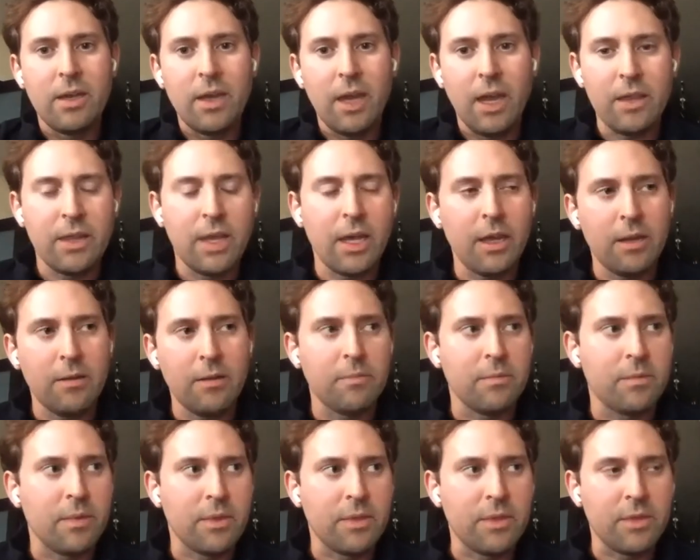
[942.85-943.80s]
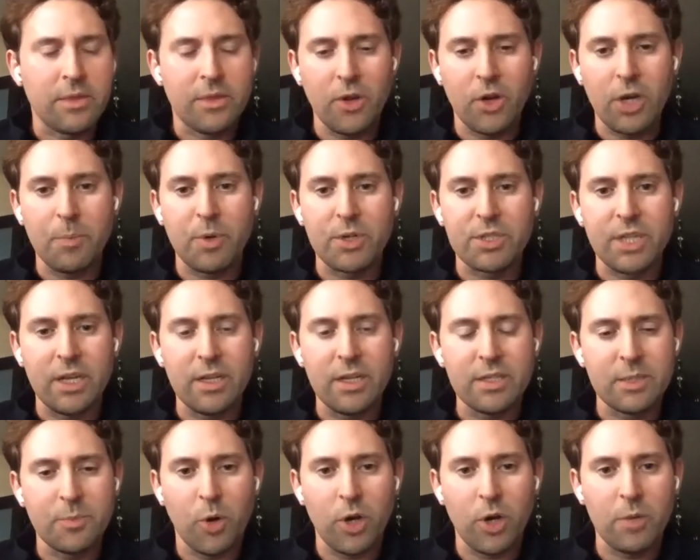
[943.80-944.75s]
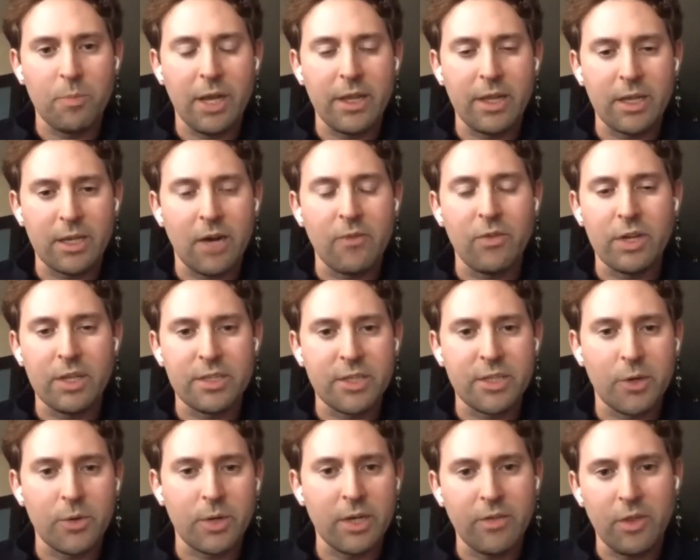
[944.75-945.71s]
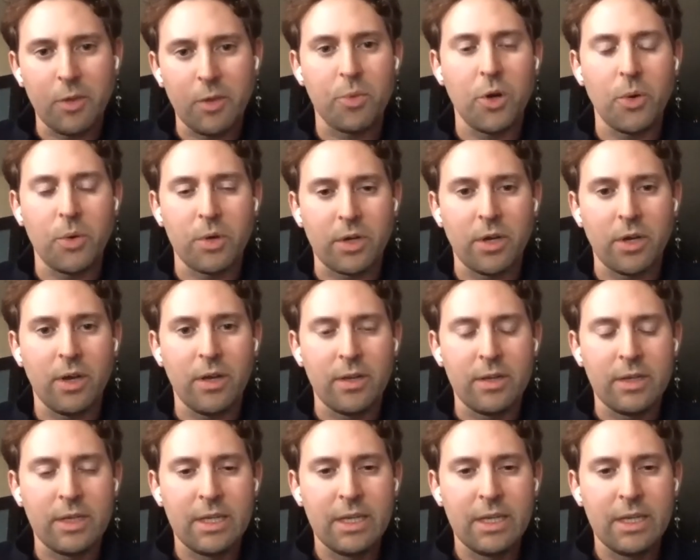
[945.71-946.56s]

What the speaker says: and then 30% is supported by the governance token of the protocol.